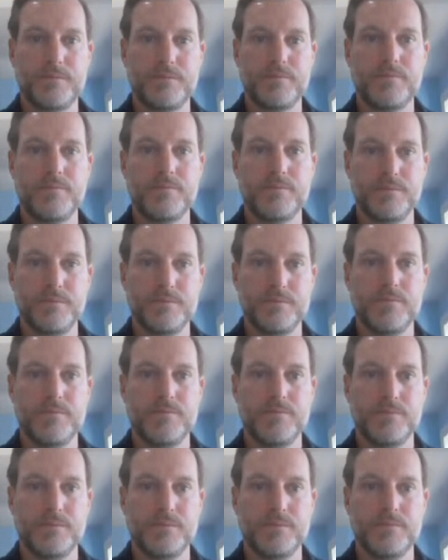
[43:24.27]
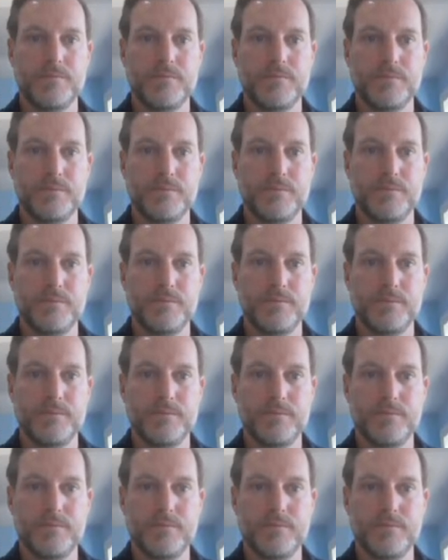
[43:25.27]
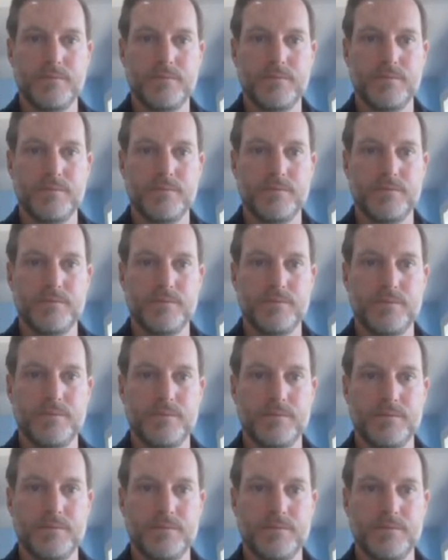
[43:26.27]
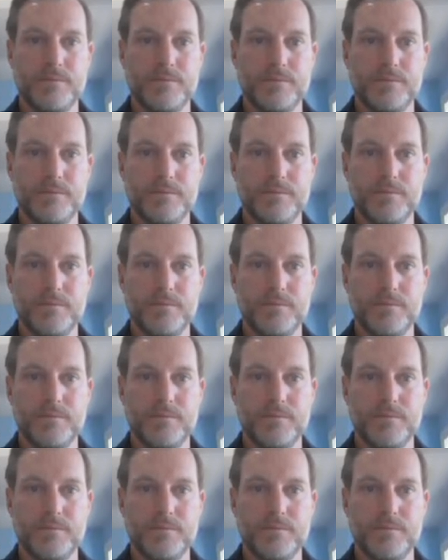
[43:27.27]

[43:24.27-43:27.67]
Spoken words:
This person isn't speaking.